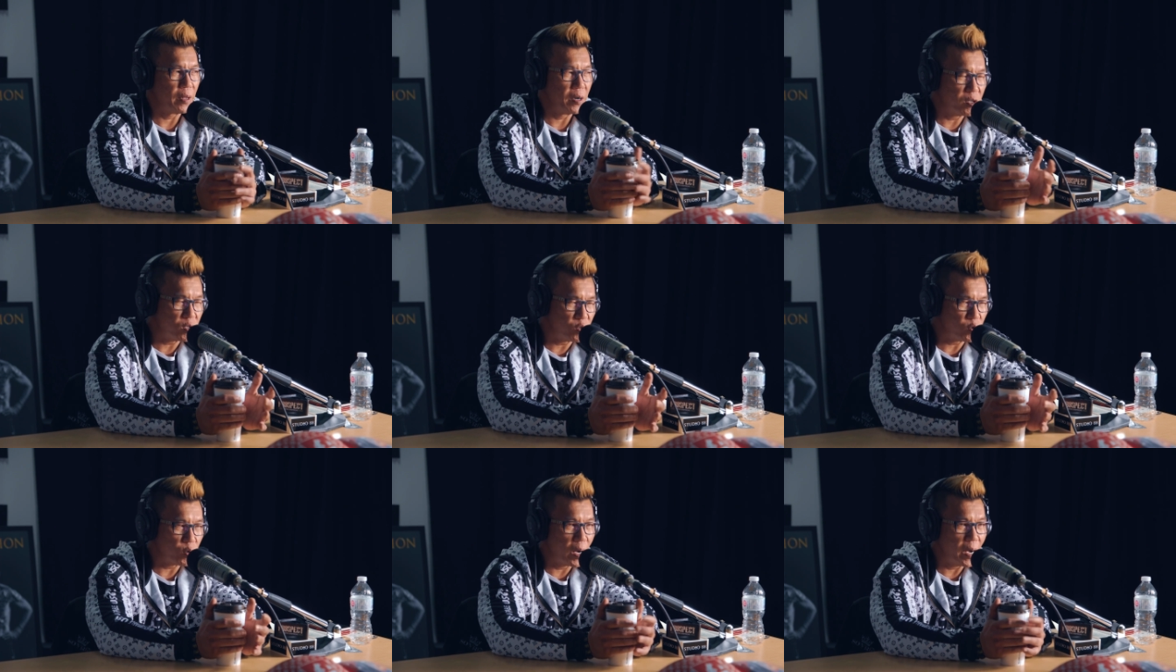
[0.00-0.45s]

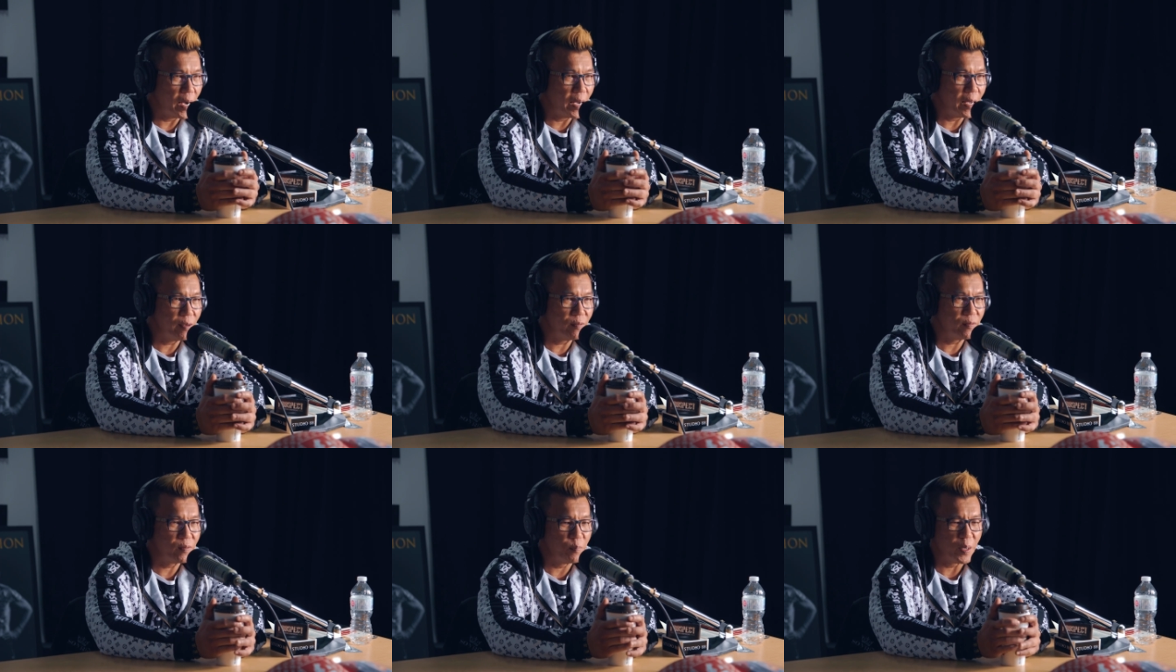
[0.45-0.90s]
their
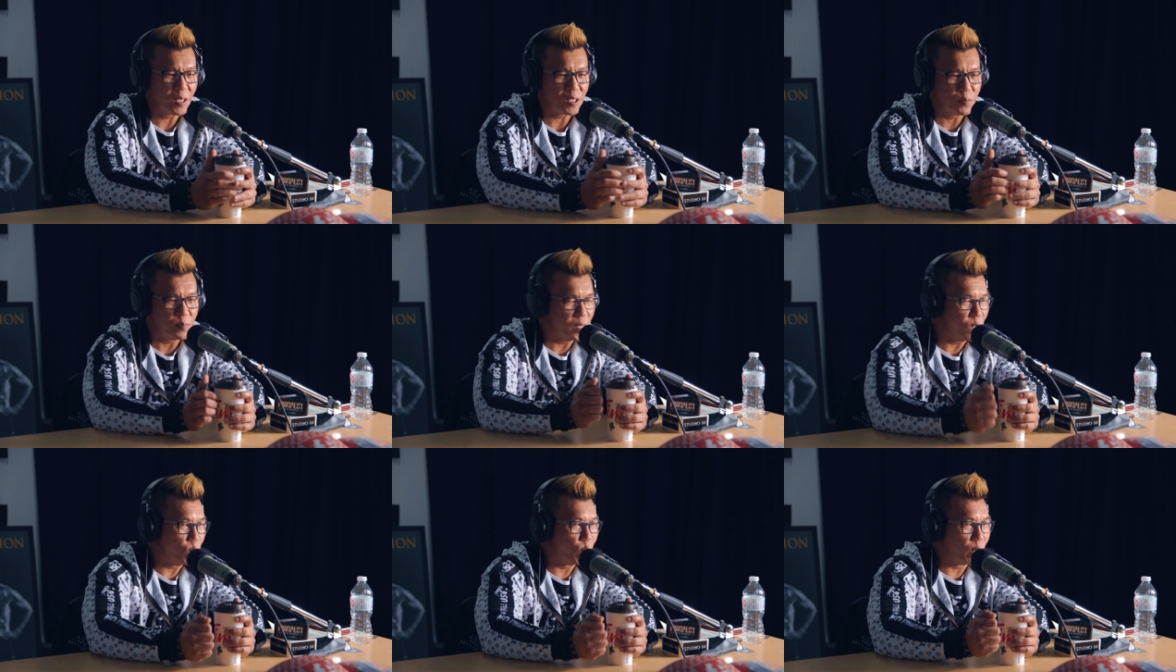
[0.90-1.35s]
drive
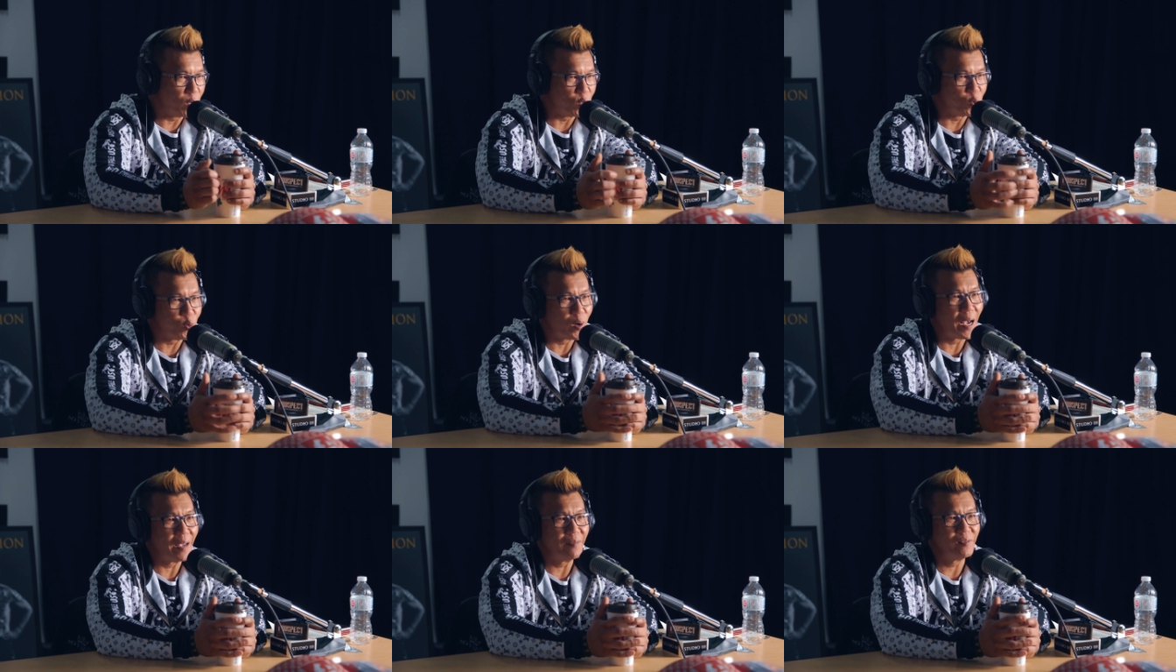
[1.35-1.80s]
makes me want to
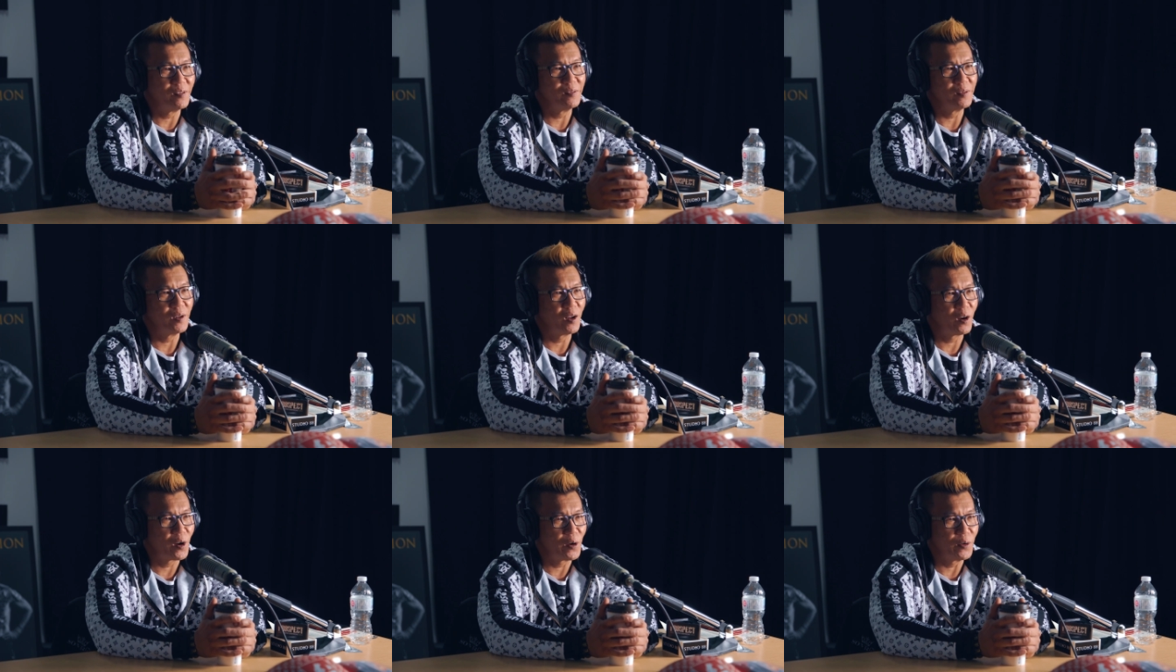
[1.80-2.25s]
drive
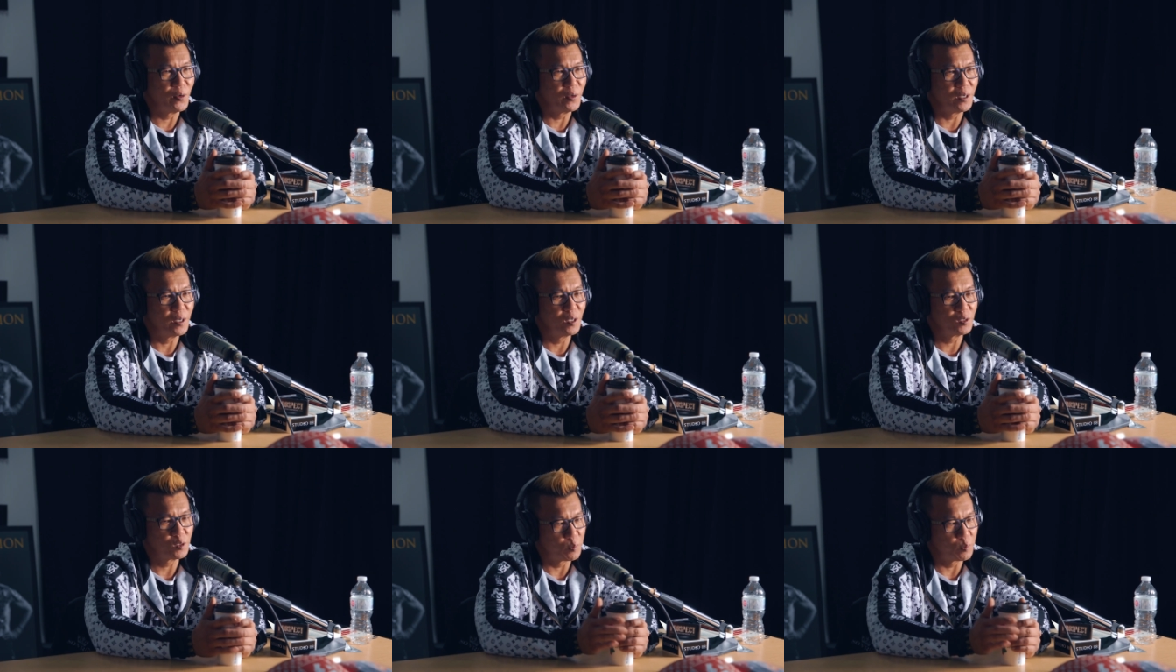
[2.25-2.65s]
even harder.